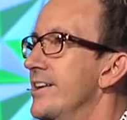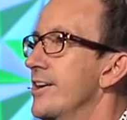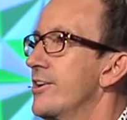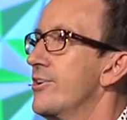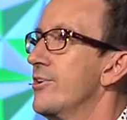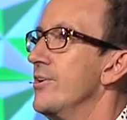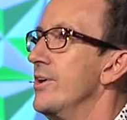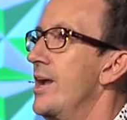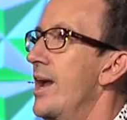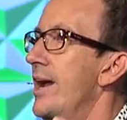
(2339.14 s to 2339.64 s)
to
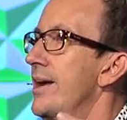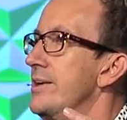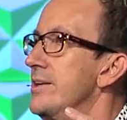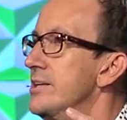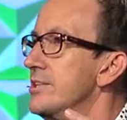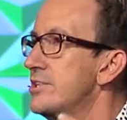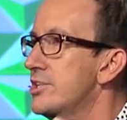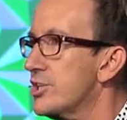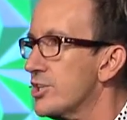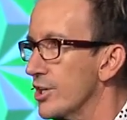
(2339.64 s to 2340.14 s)
create
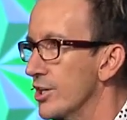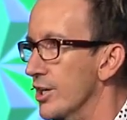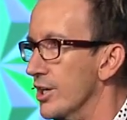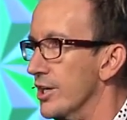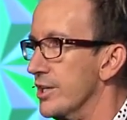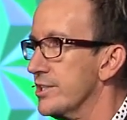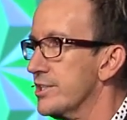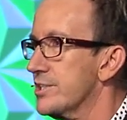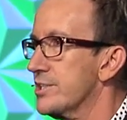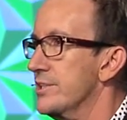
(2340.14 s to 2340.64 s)
a
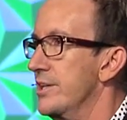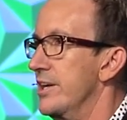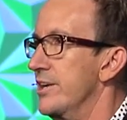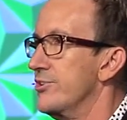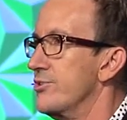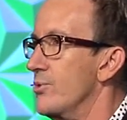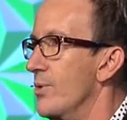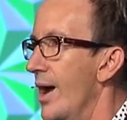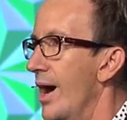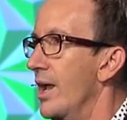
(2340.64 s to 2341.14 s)
church that
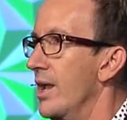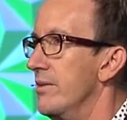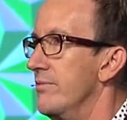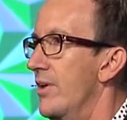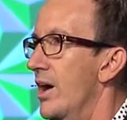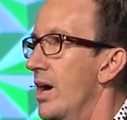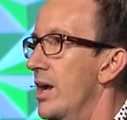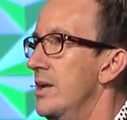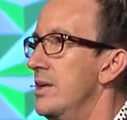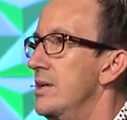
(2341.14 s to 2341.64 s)
is
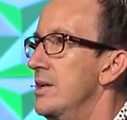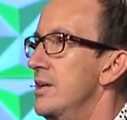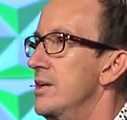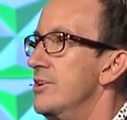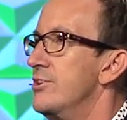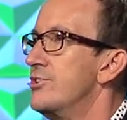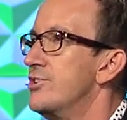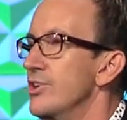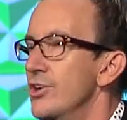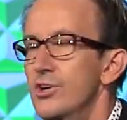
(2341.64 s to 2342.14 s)
relevant
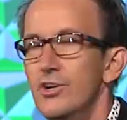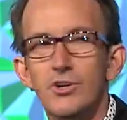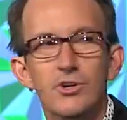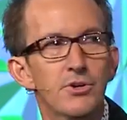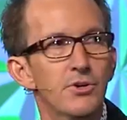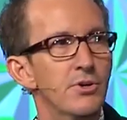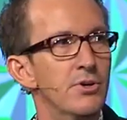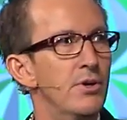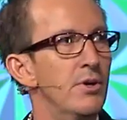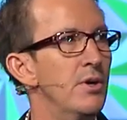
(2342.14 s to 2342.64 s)

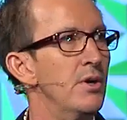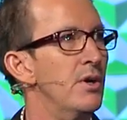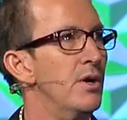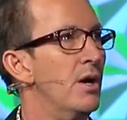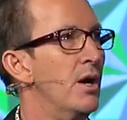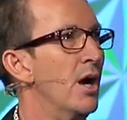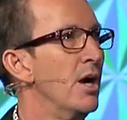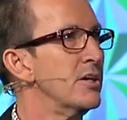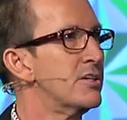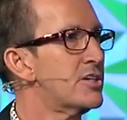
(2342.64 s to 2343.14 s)
to
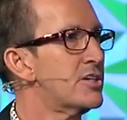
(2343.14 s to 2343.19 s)
our